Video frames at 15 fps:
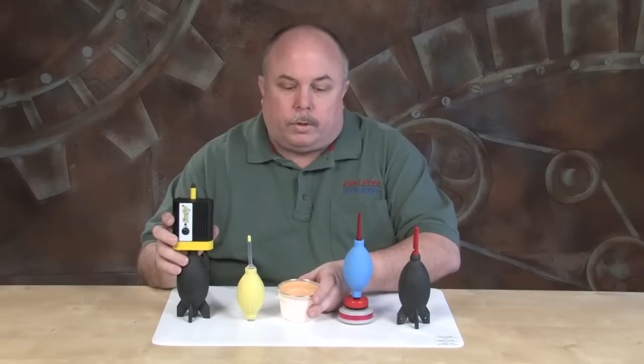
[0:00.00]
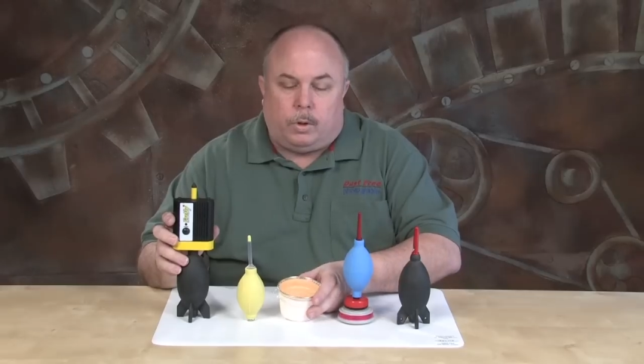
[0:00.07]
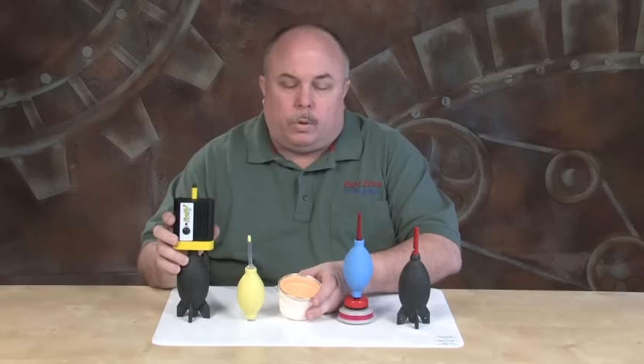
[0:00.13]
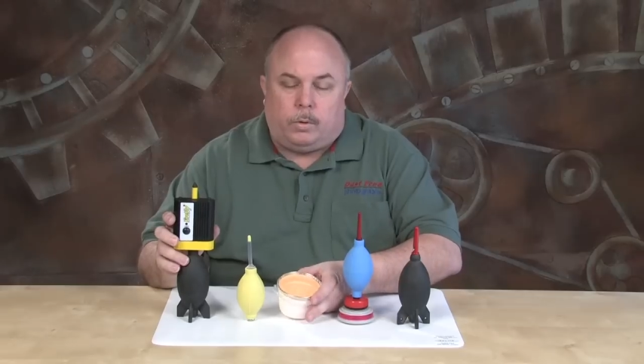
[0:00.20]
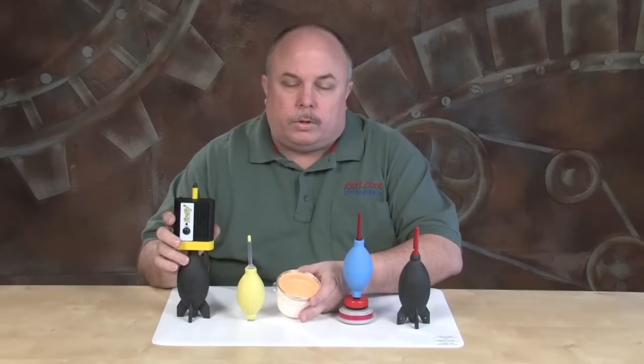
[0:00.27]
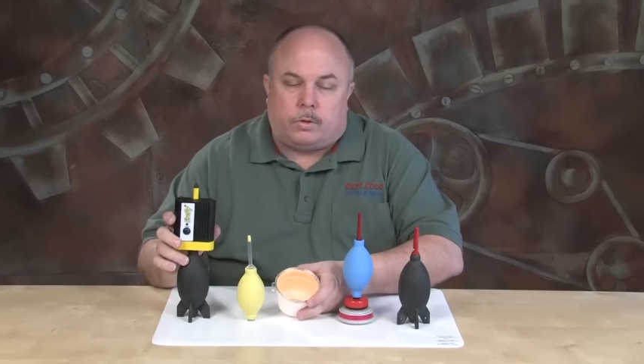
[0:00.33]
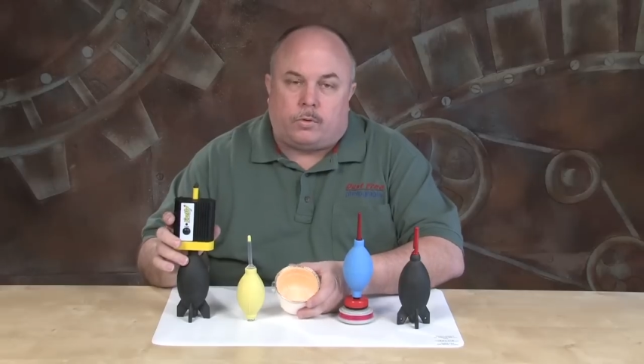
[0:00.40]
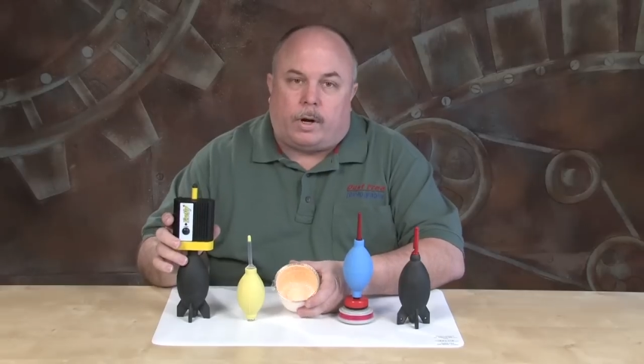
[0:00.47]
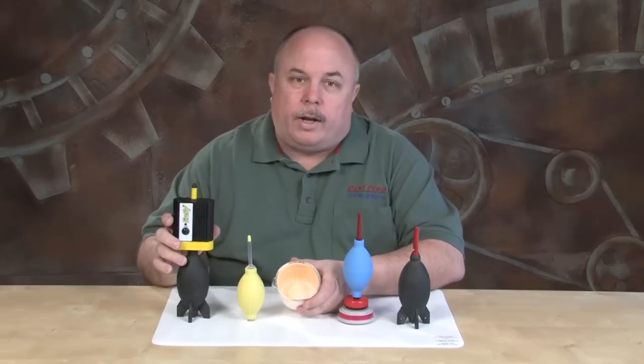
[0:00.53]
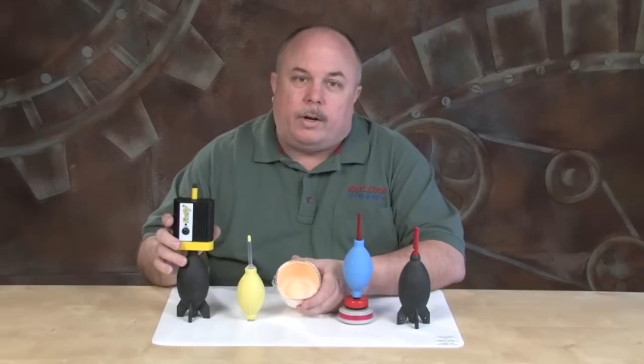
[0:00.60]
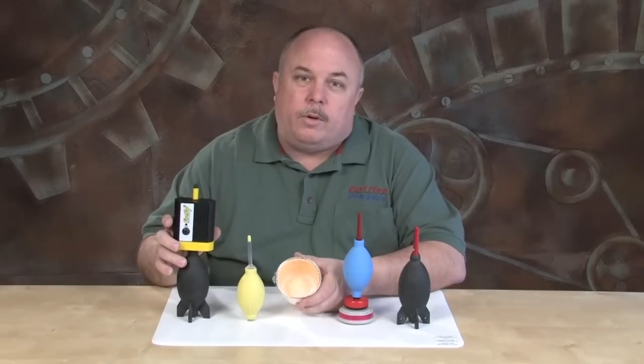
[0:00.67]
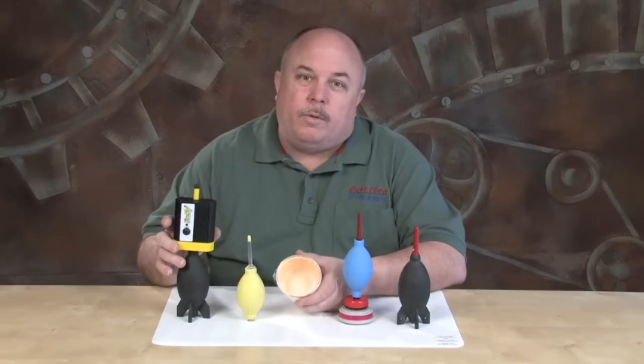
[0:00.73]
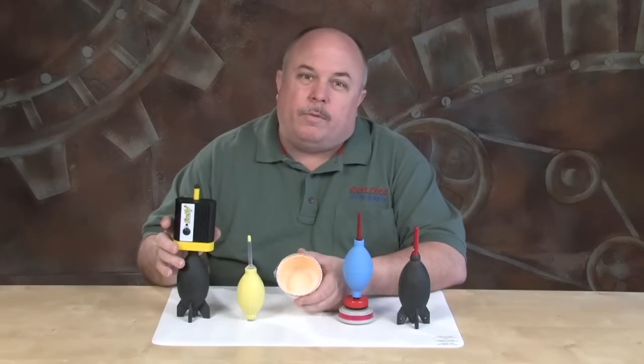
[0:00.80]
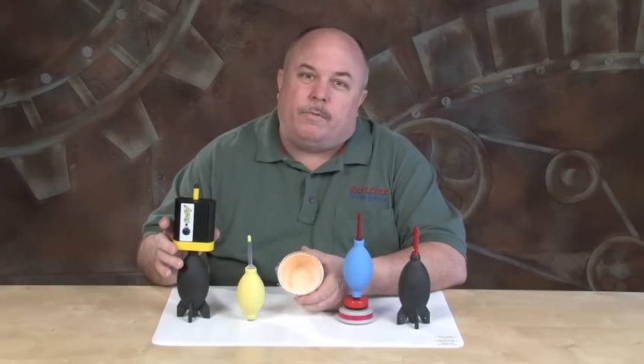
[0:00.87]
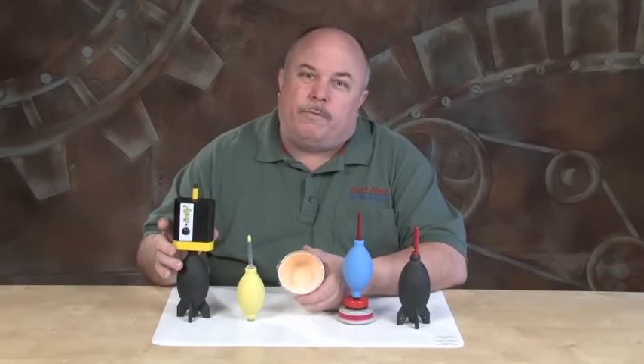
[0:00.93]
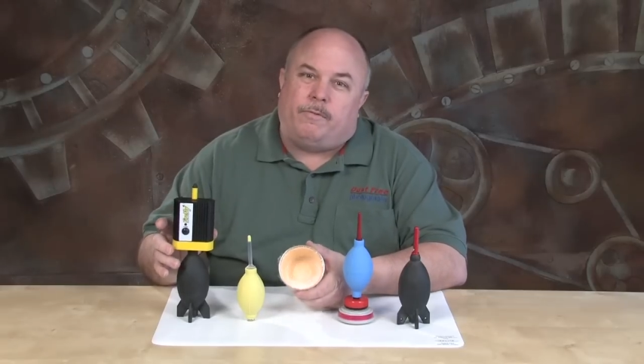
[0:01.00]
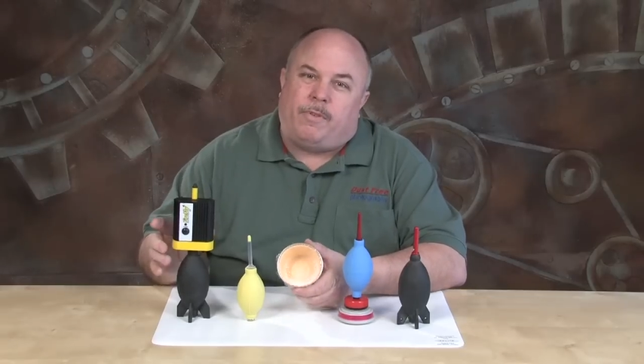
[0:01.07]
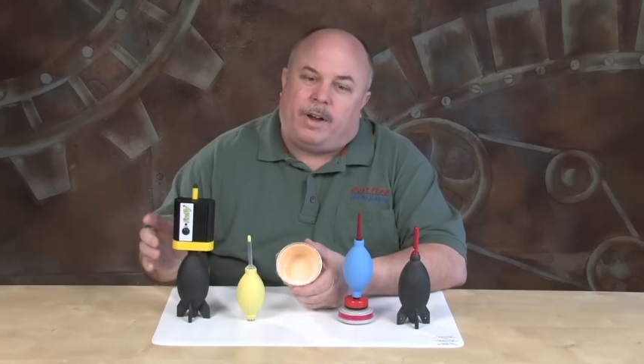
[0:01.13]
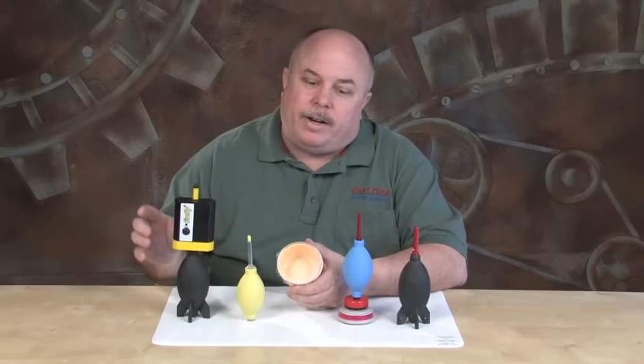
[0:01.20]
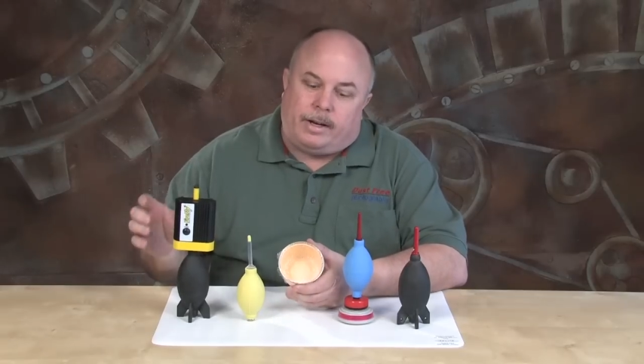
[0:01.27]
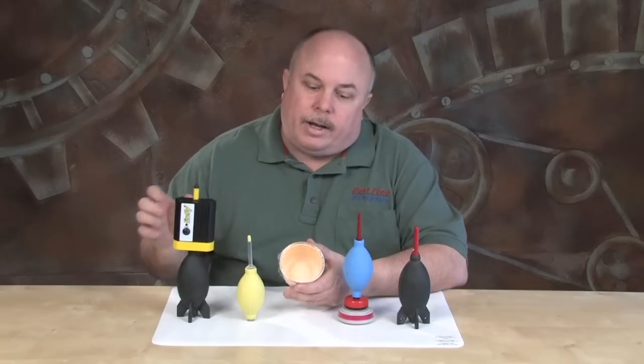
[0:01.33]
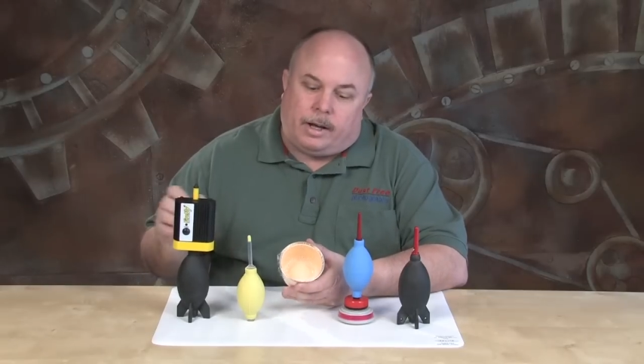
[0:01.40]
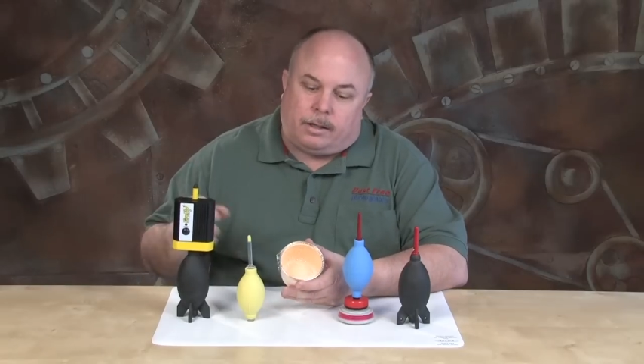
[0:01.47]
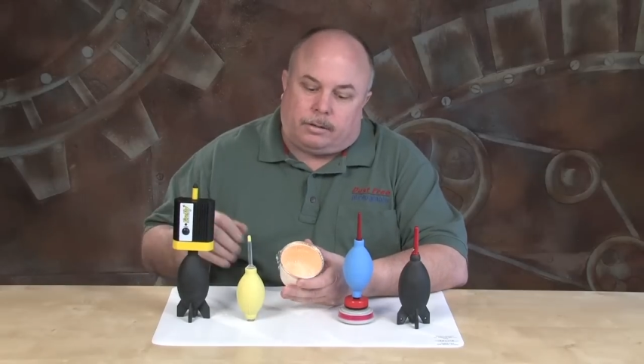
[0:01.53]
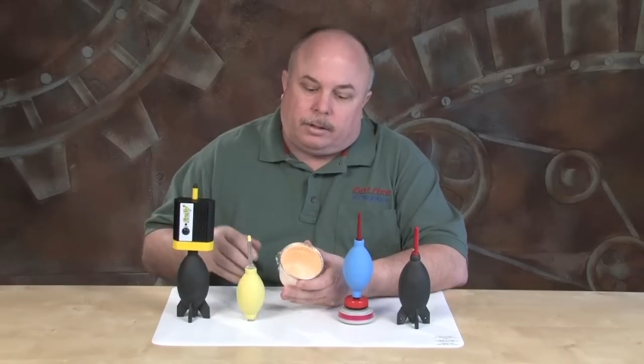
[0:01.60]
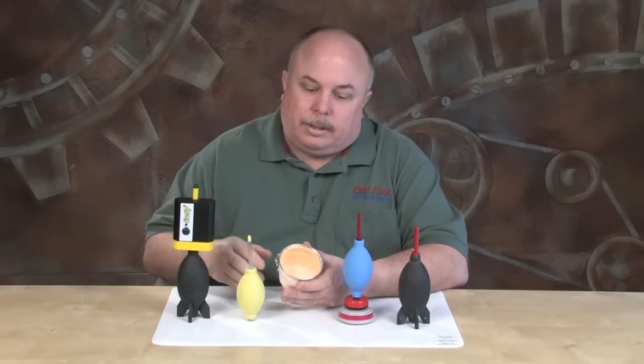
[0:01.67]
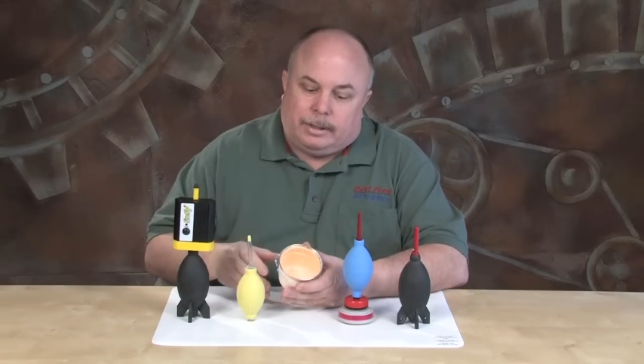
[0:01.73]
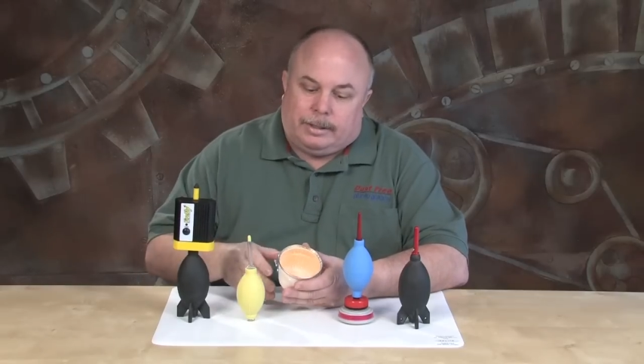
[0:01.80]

do is try to find out